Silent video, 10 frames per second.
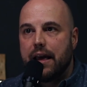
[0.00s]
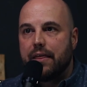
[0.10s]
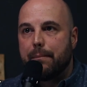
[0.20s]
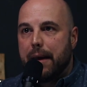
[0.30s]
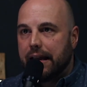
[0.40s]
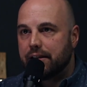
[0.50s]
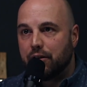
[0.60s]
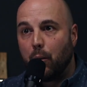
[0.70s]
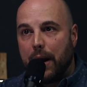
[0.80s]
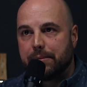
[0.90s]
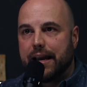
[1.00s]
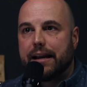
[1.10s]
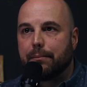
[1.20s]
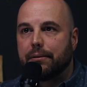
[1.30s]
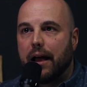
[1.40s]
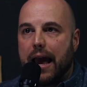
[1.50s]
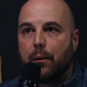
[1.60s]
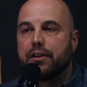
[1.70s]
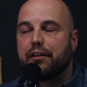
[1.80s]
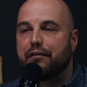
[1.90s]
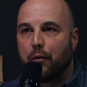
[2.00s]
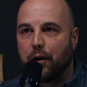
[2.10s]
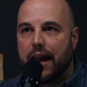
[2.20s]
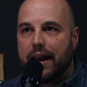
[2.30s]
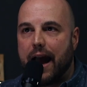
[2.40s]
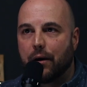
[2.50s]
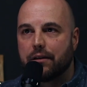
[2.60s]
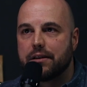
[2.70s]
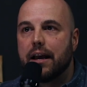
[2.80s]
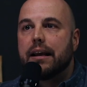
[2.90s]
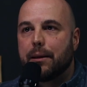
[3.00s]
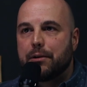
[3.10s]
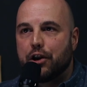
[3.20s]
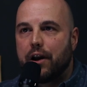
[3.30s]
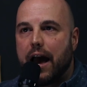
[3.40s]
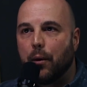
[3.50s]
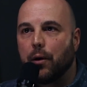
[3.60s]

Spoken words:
that makes your website compliant within 48 hours. Let me show you how it